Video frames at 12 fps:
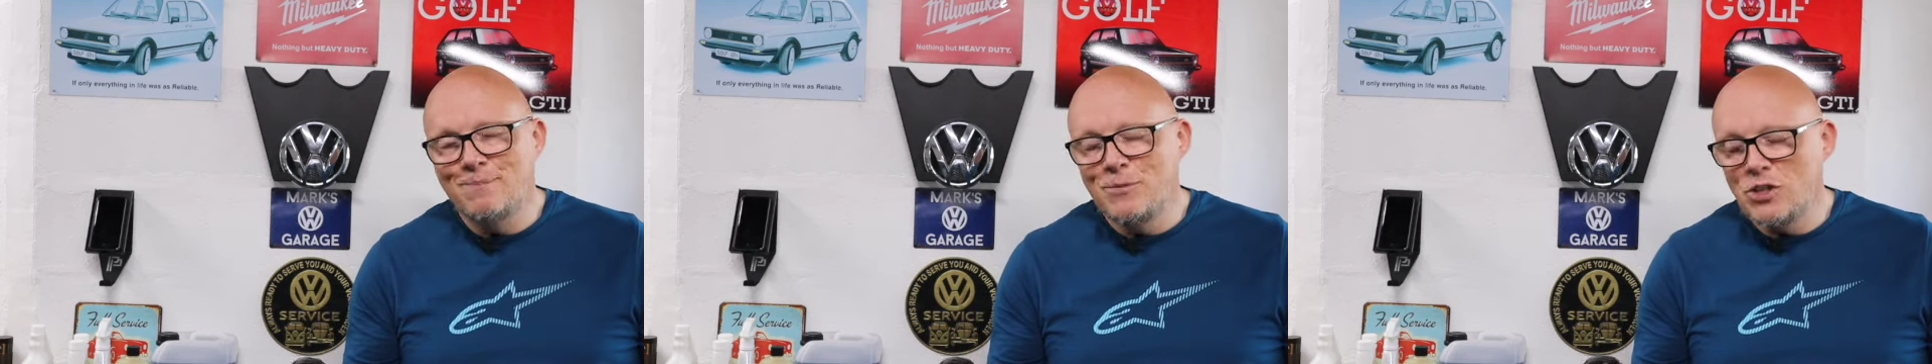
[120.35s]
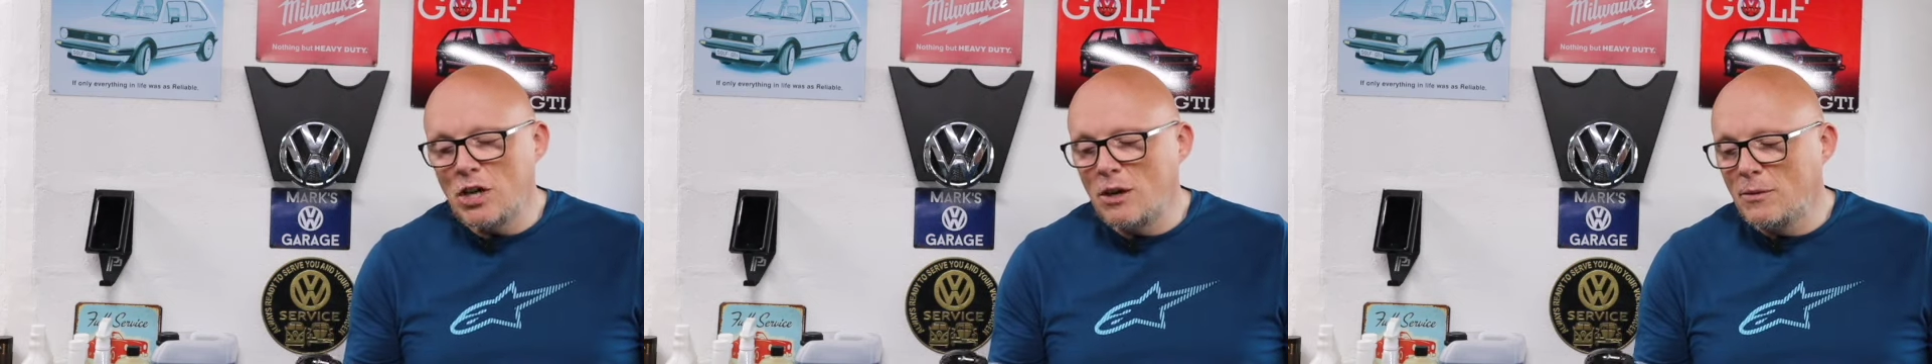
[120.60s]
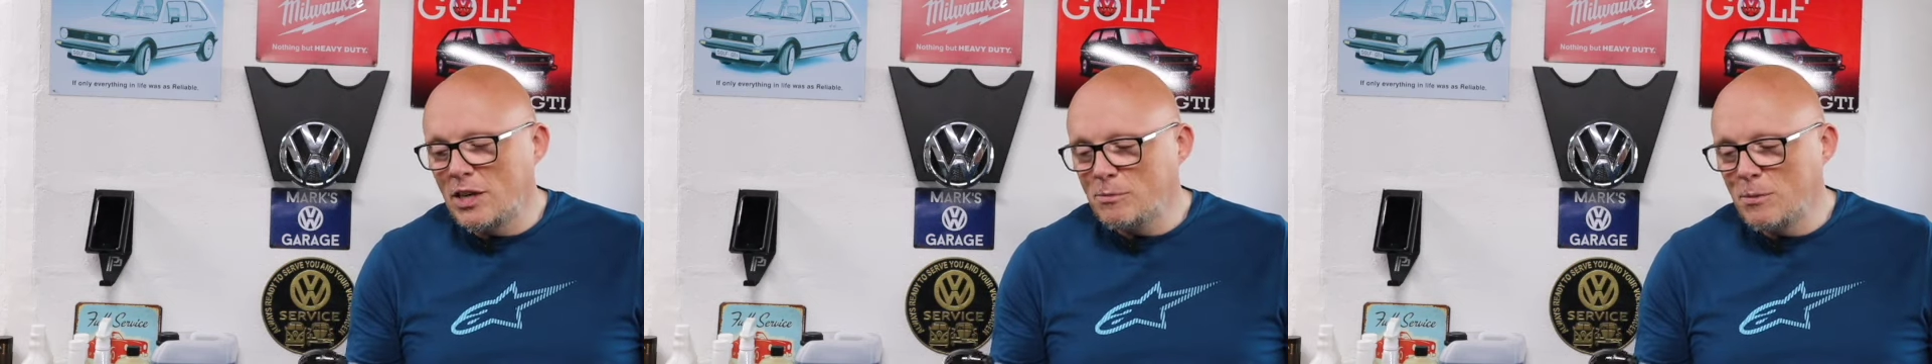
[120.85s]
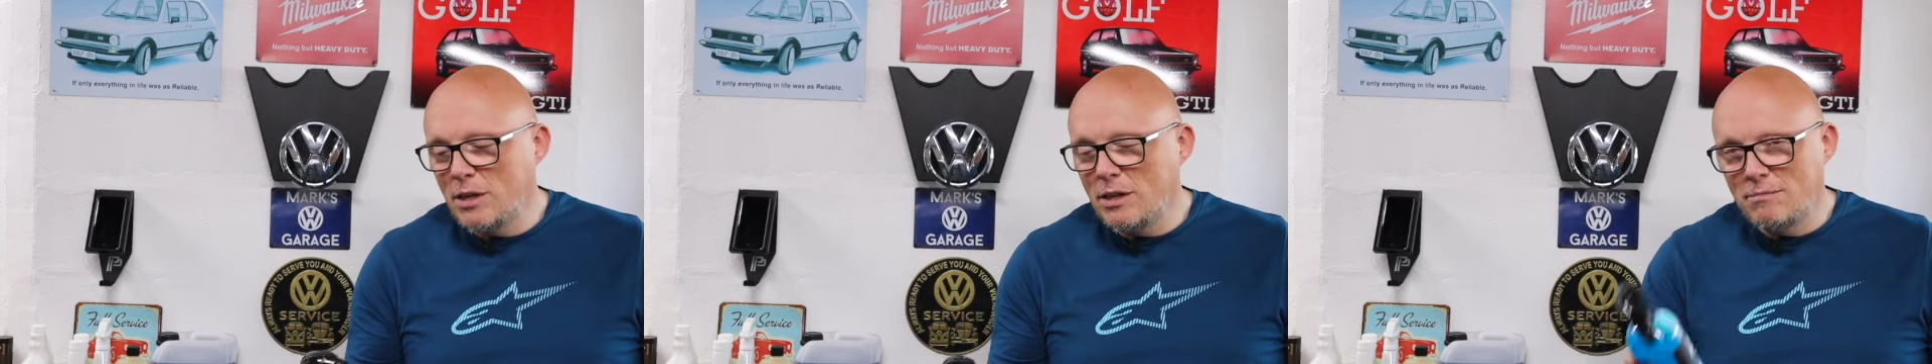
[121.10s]
So that's
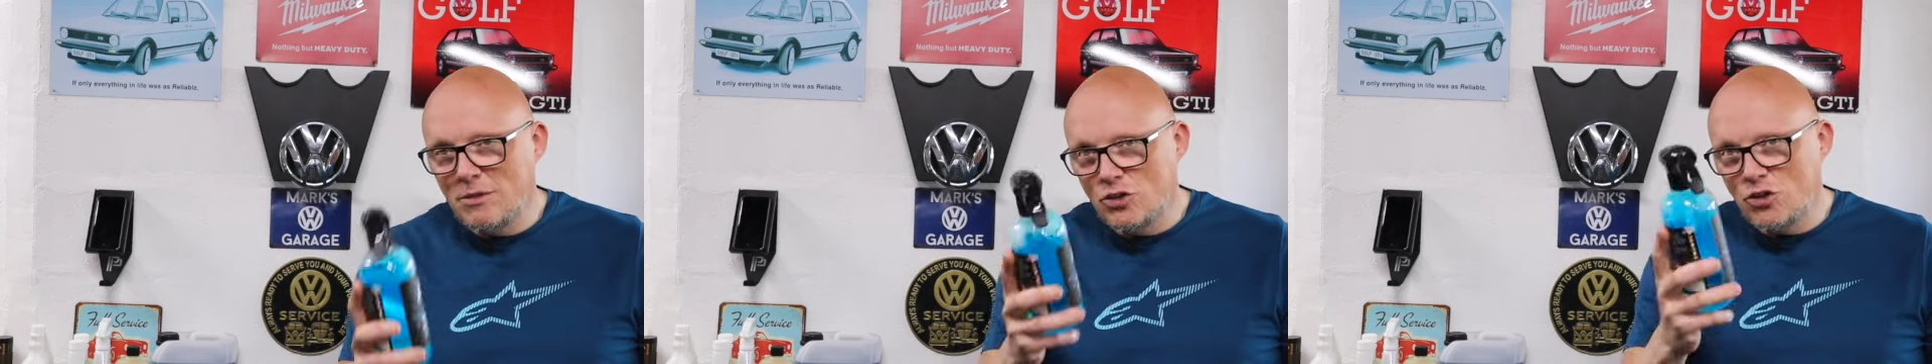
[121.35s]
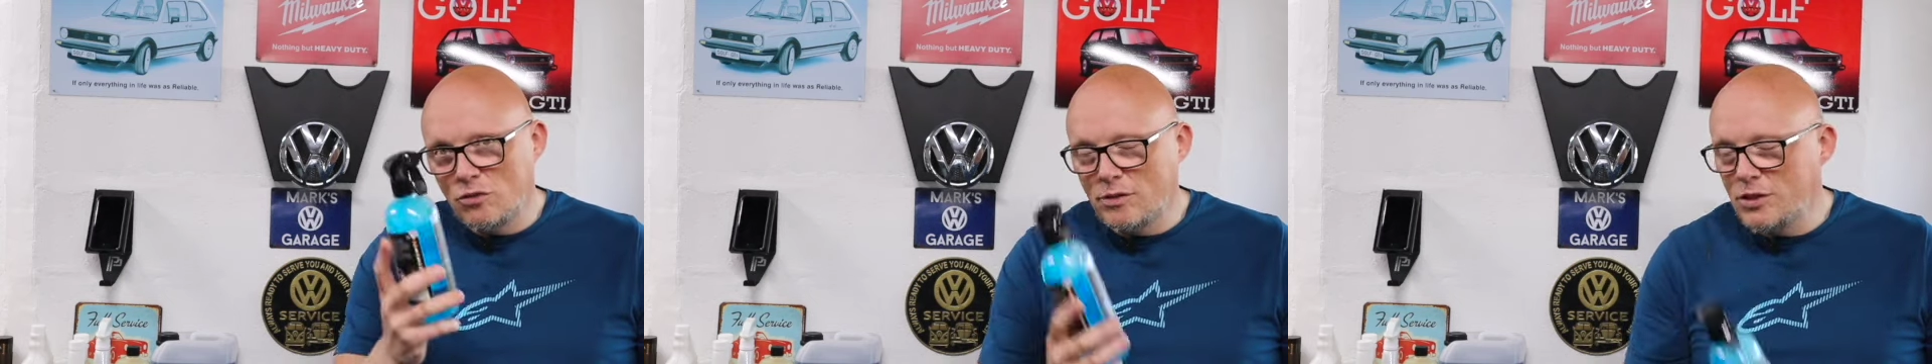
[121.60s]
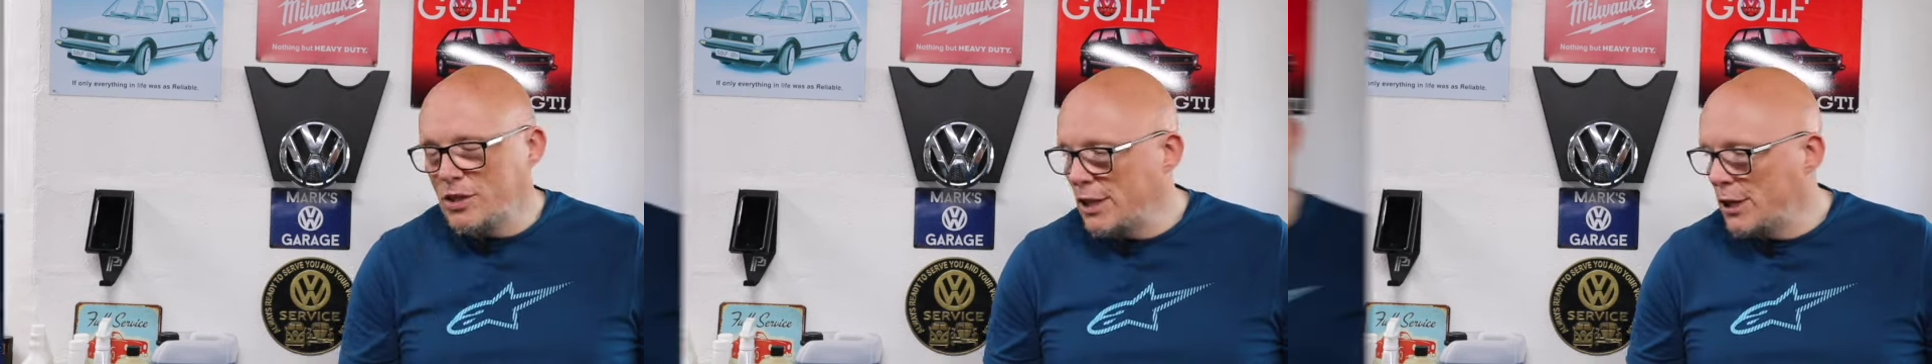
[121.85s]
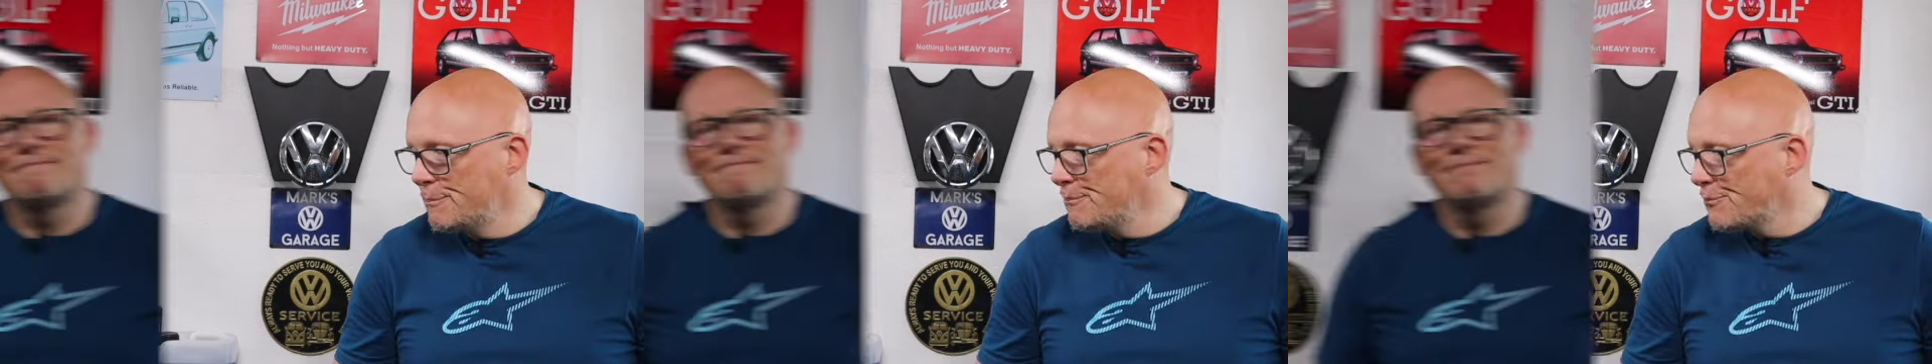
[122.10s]
my assurance to you.